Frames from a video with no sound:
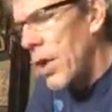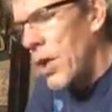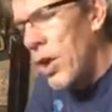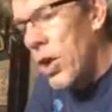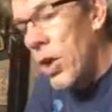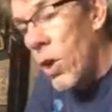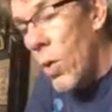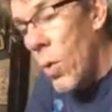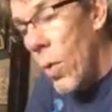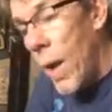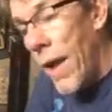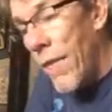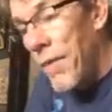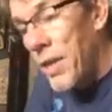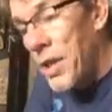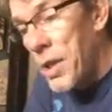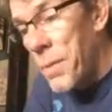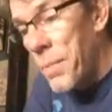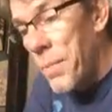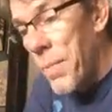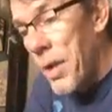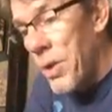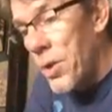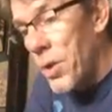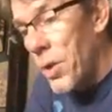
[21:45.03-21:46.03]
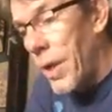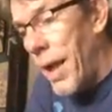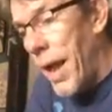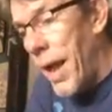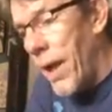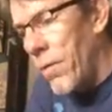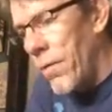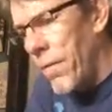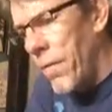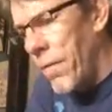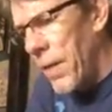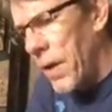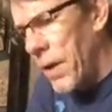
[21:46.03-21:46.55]
Do you have a special
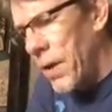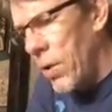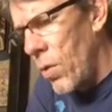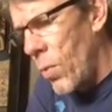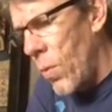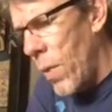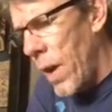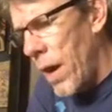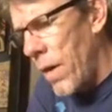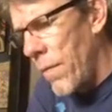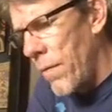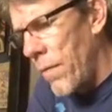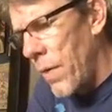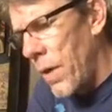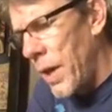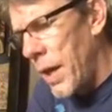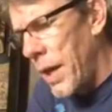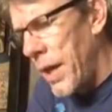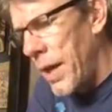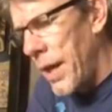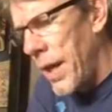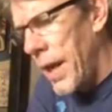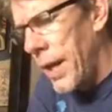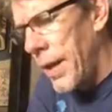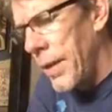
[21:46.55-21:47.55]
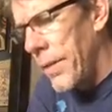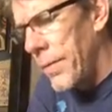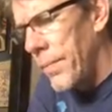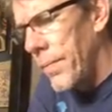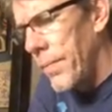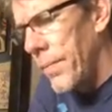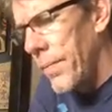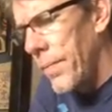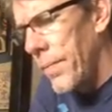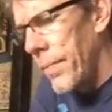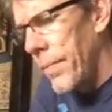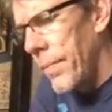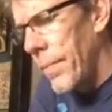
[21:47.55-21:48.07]
outfit you wear for anything?
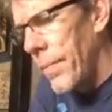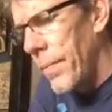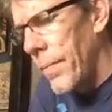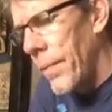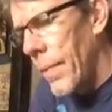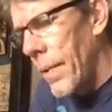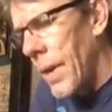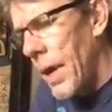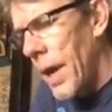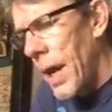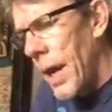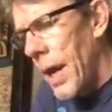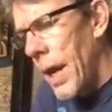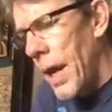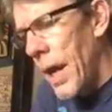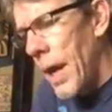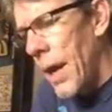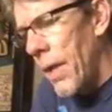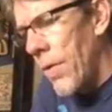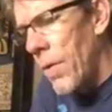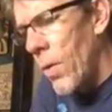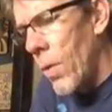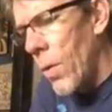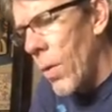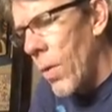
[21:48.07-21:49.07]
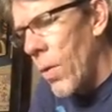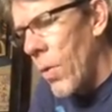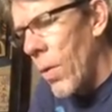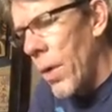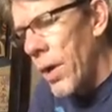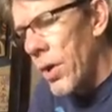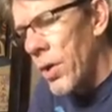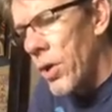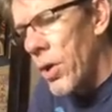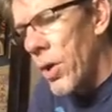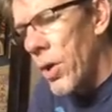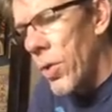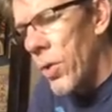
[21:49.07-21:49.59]
If you are going
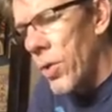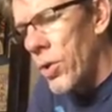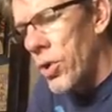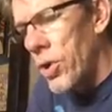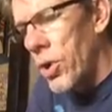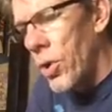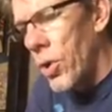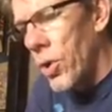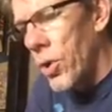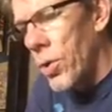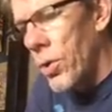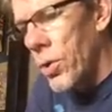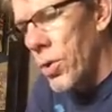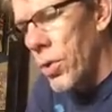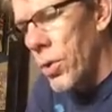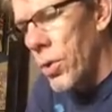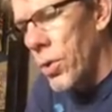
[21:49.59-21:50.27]
to your church,